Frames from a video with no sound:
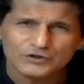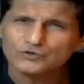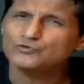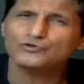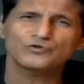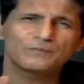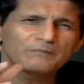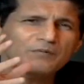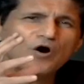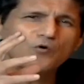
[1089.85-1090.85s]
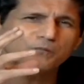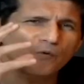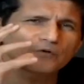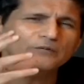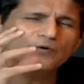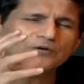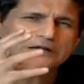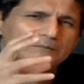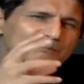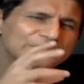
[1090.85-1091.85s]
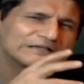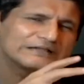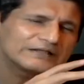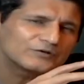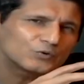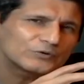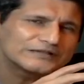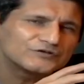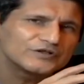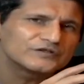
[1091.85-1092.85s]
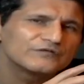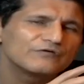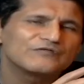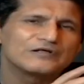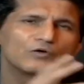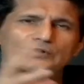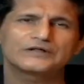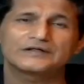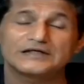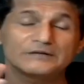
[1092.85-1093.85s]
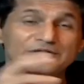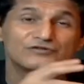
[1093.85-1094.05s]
You know, do you remember how Pokemon completely and totally changed the way we looked at game?